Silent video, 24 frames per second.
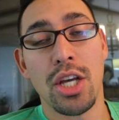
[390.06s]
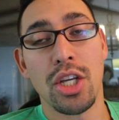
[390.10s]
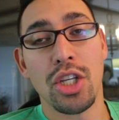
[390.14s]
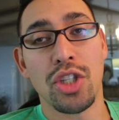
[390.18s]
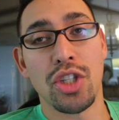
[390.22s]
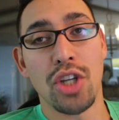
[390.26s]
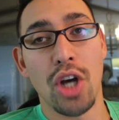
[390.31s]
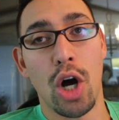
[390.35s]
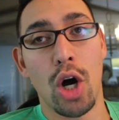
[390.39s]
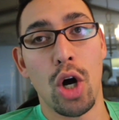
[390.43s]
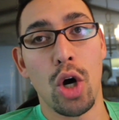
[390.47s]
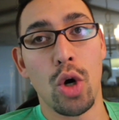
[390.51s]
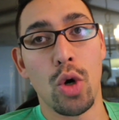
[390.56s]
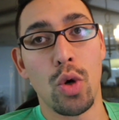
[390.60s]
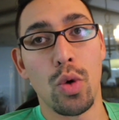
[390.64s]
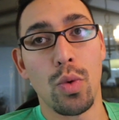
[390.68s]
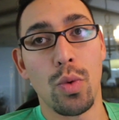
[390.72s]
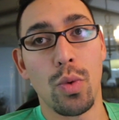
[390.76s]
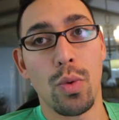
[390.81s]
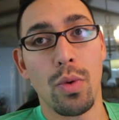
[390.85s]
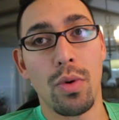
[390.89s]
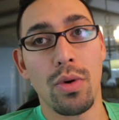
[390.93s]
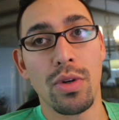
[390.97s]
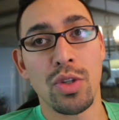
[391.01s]

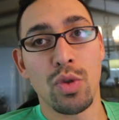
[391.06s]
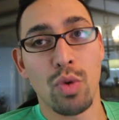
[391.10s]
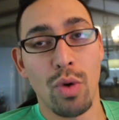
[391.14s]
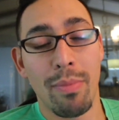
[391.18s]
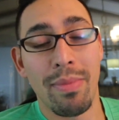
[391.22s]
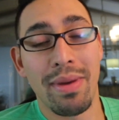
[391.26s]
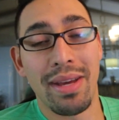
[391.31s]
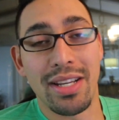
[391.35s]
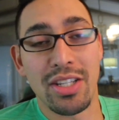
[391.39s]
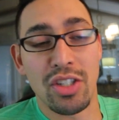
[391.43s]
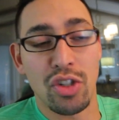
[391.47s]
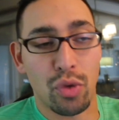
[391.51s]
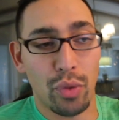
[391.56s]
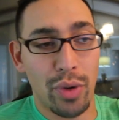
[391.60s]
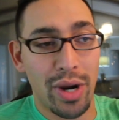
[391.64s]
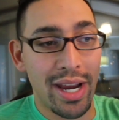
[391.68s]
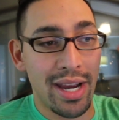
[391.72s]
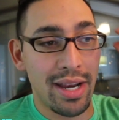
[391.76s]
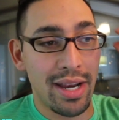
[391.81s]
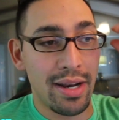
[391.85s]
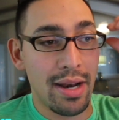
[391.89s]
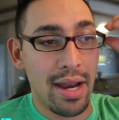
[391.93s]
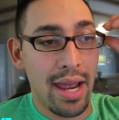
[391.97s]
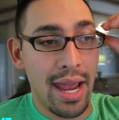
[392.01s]
So swimming is
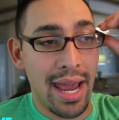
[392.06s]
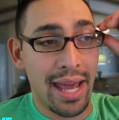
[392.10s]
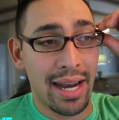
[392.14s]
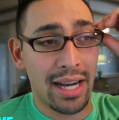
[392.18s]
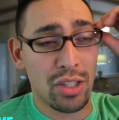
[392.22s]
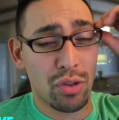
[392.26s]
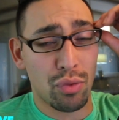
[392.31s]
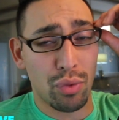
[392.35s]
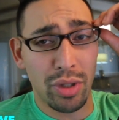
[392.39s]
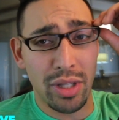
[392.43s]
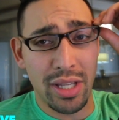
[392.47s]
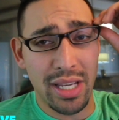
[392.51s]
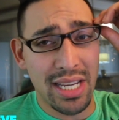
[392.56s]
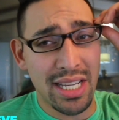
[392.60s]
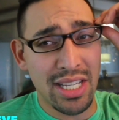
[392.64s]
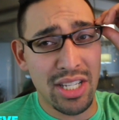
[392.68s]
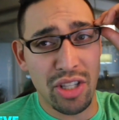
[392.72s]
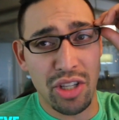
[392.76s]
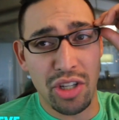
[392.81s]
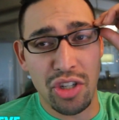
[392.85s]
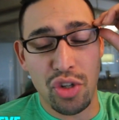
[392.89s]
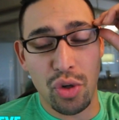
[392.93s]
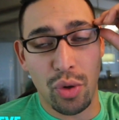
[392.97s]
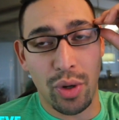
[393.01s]
great, and it's really easy
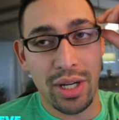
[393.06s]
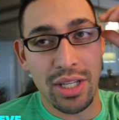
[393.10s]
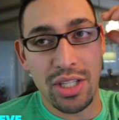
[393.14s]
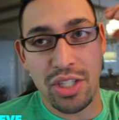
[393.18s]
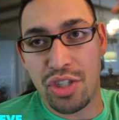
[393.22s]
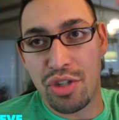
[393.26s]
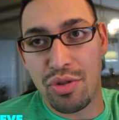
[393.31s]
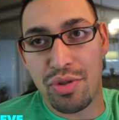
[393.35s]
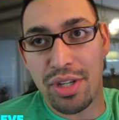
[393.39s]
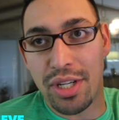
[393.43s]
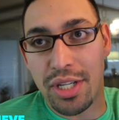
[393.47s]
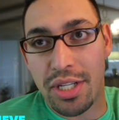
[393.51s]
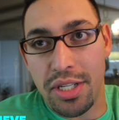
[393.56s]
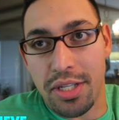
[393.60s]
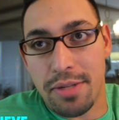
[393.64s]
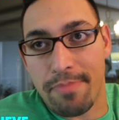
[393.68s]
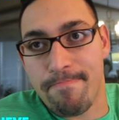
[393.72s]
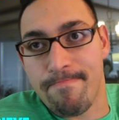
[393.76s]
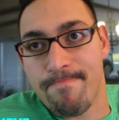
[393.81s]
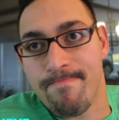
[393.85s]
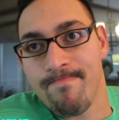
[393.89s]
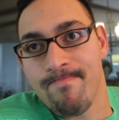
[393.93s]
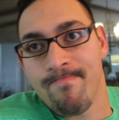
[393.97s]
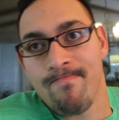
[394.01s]
on the joints. You
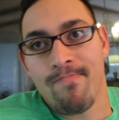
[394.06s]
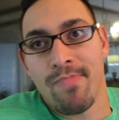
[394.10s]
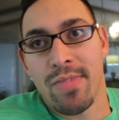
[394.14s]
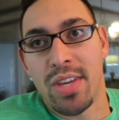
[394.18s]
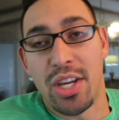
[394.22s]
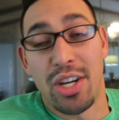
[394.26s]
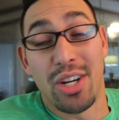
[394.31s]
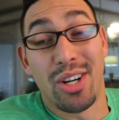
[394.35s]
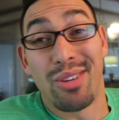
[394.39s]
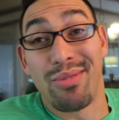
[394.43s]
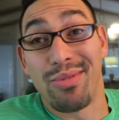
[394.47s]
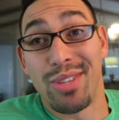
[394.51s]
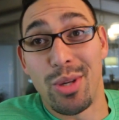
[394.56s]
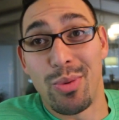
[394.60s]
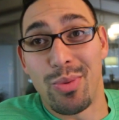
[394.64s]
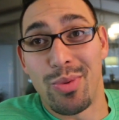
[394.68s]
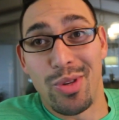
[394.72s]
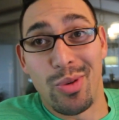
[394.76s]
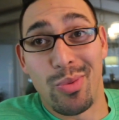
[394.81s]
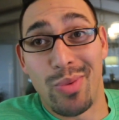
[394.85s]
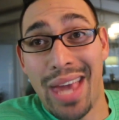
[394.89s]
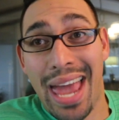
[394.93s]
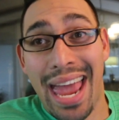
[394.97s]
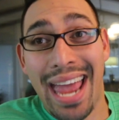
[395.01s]
just,
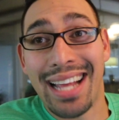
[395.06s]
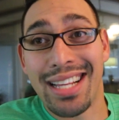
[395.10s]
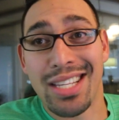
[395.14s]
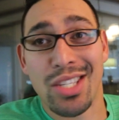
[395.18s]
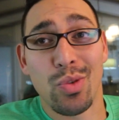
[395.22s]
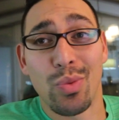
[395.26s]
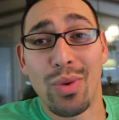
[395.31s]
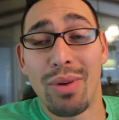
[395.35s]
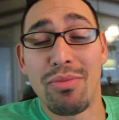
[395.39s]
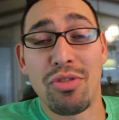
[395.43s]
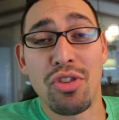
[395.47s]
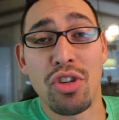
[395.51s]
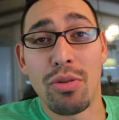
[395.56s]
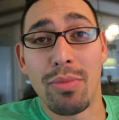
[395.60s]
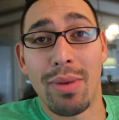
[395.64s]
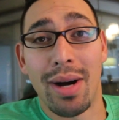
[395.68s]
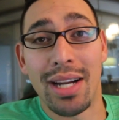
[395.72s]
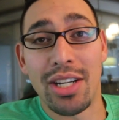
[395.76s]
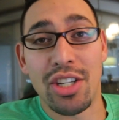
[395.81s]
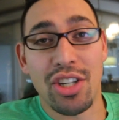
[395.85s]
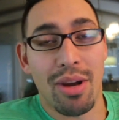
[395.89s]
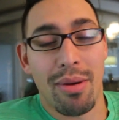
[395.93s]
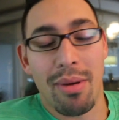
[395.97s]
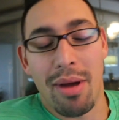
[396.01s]
you can't swim too
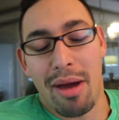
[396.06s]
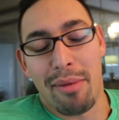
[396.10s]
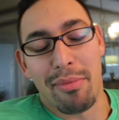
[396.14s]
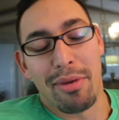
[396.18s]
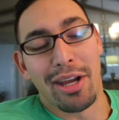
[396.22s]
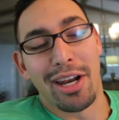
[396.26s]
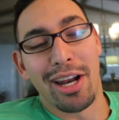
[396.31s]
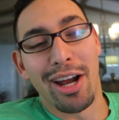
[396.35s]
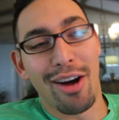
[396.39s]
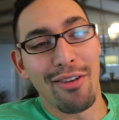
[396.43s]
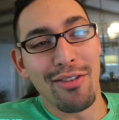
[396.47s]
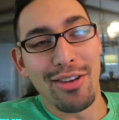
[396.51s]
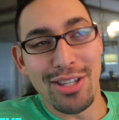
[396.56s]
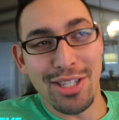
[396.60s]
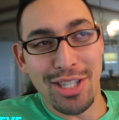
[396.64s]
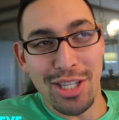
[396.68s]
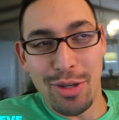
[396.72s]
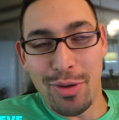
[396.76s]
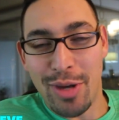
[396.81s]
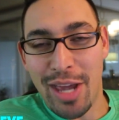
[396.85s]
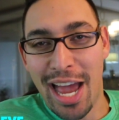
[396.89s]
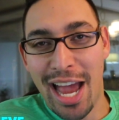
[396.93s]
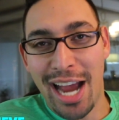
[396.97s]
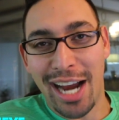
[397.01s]
much. I mean, obviously
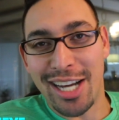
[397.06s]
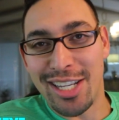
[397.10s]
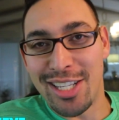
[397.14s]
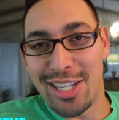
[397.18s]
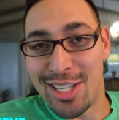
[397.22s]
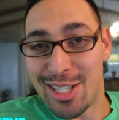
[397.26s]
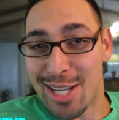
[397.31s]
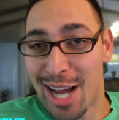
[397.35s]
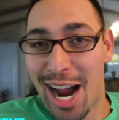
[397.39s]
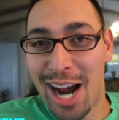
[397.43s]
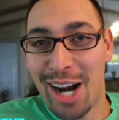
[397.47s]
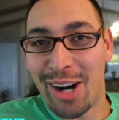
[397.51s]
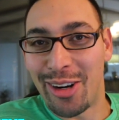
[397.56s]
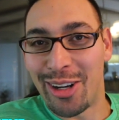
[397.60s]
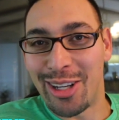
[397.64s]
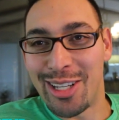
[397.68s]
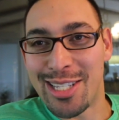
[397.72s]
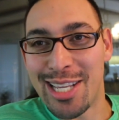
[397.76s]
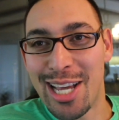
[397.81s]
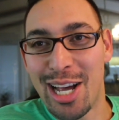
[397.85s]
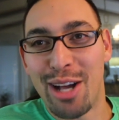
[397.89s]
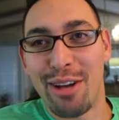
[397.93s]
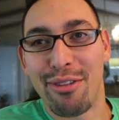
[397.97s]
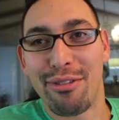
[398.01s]
you can because it's tiring
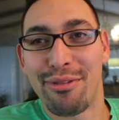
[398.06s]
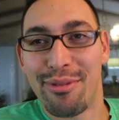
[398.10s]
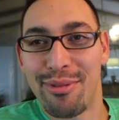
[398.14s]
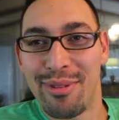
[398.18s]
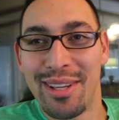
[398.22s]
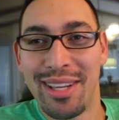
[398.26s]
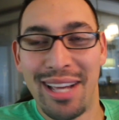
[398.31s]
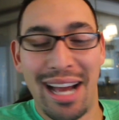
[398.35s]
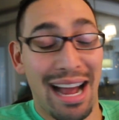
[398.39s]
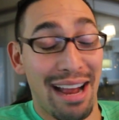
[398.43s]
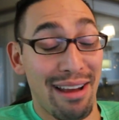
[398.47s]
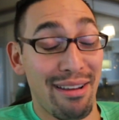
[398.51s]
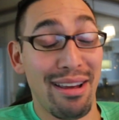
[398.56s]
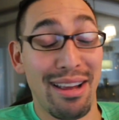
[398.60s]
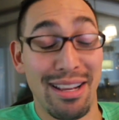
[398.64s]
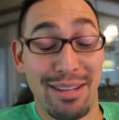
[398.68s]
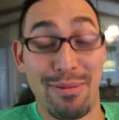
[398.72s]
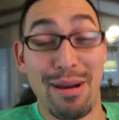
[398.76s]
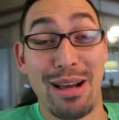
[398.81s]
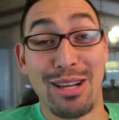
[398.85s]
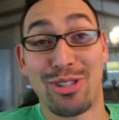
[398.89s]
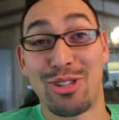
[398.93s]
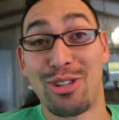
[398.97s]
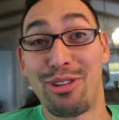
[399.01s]
as hell,
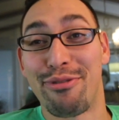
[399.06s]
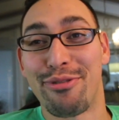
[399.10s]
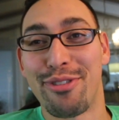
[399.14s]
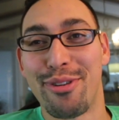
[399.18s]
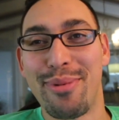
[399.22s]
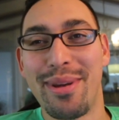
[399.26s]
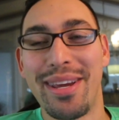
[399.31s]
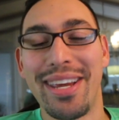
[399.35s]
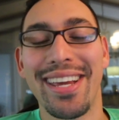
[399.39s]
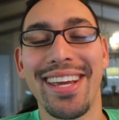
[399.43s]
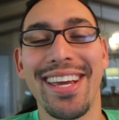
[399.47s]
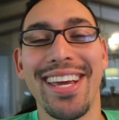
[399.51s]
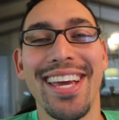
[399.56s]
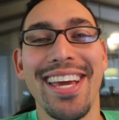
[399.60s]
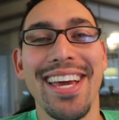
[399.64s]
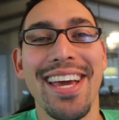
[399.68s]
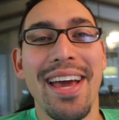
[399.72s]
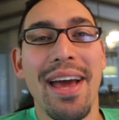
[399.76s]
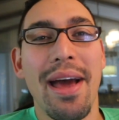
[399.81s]
especially for me.